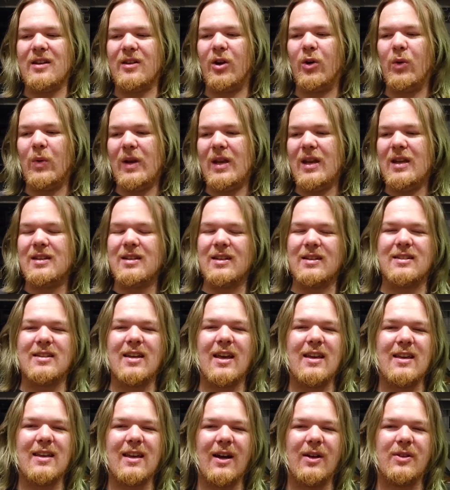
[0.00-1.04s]
oh, we need to
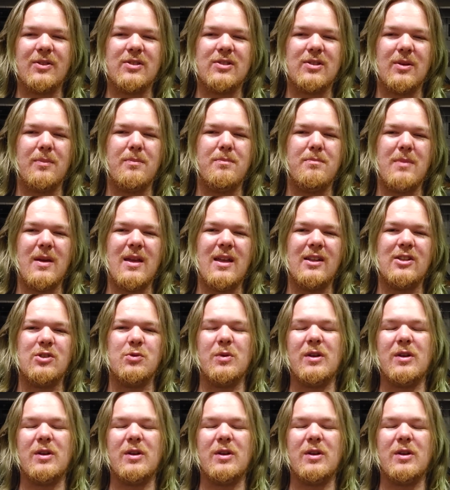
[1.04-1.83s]
take out some mids,